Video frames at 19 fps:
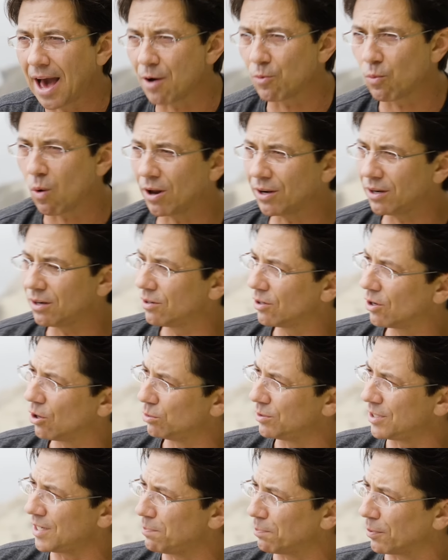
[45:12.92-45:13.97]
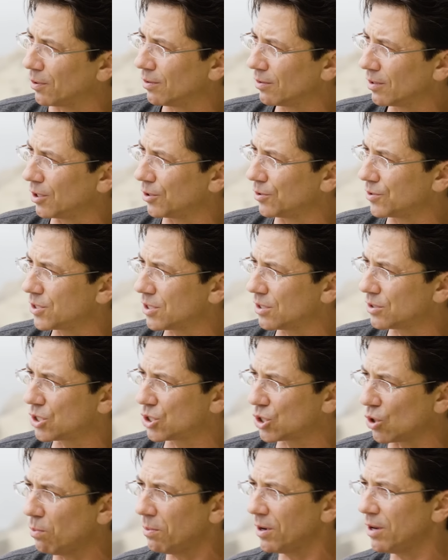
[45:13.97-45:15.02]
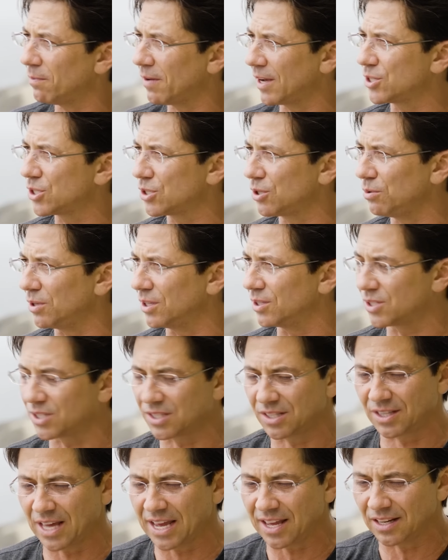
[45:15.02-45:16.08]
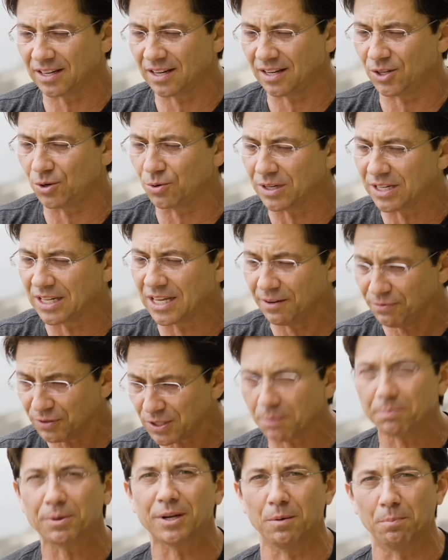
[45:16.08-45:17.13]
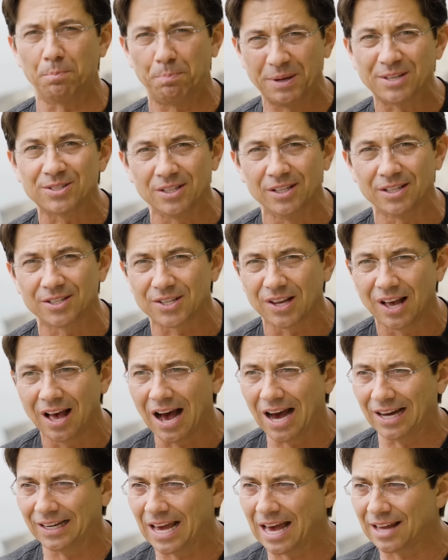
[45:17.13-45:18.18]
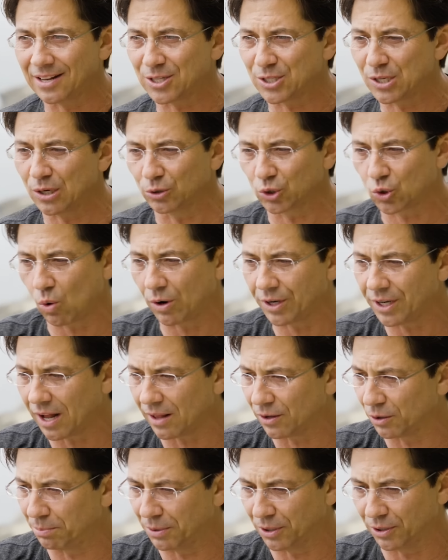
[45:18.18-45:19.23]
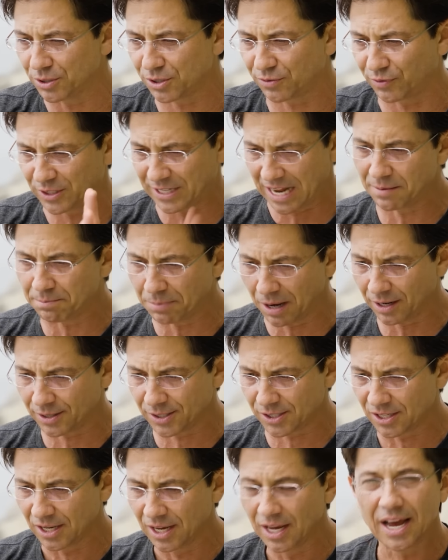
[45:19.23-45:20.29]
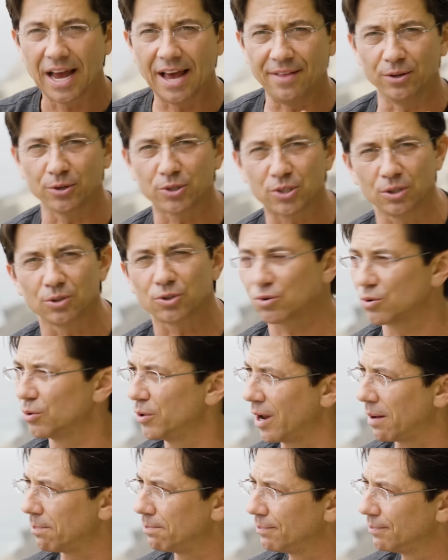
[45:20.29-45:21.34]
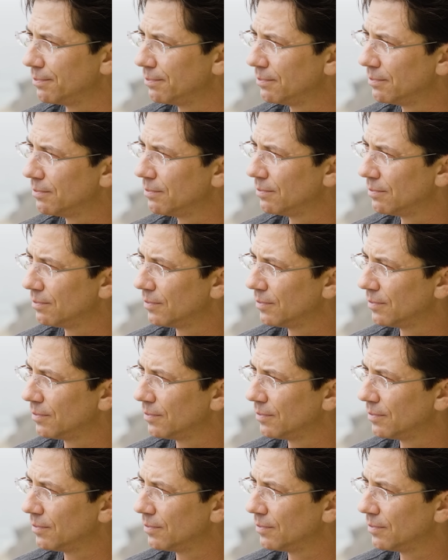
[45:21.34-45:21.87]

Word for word: I wanted to go deeper because so many of my students, they can, you can give somebody a business on how to sell twenty dollar bills for ten bucks and they'll still screw it up. Mm.